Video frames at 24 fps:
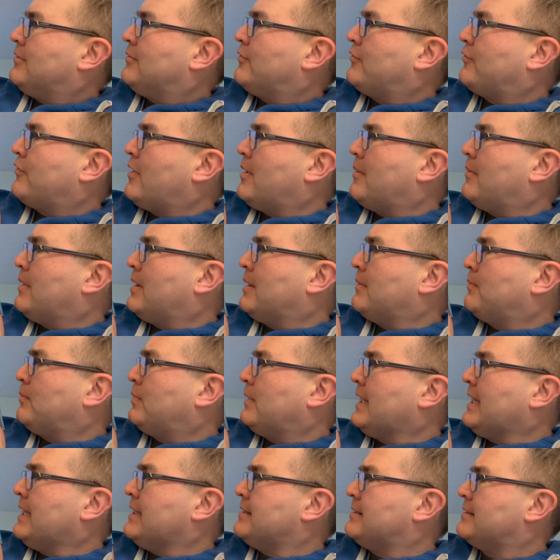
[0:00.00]
From a
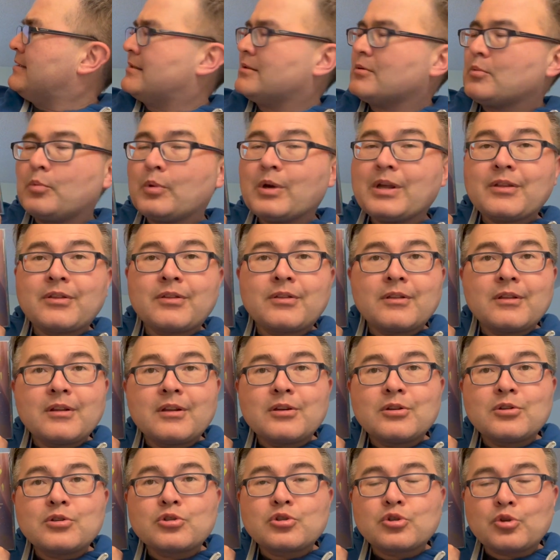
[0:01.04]
place with
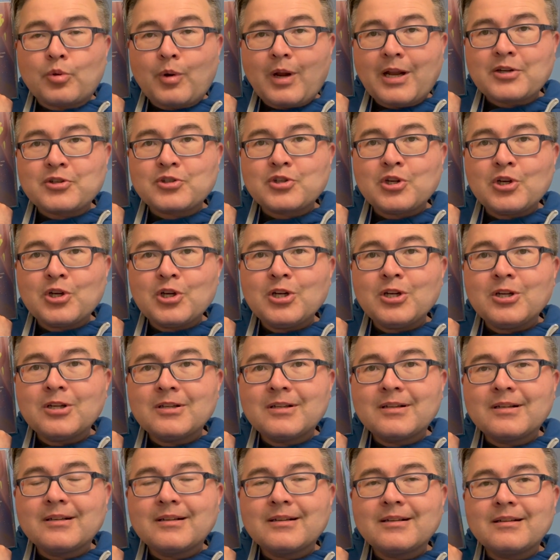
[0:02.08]
treasure?
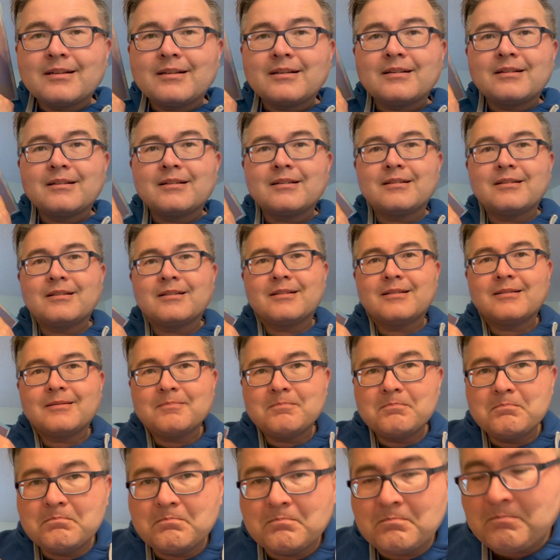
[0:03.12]

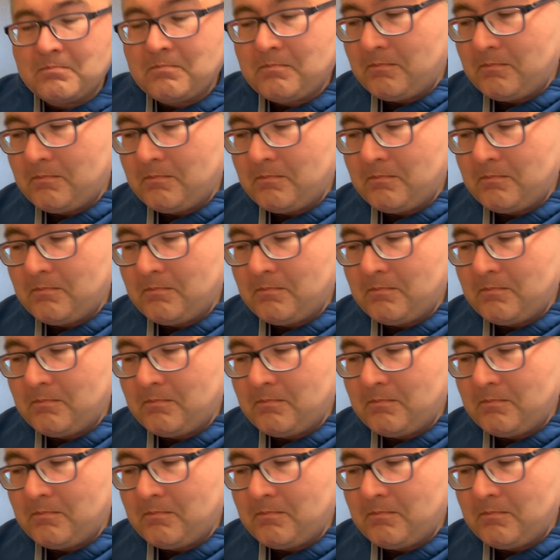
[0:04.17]
Hmm.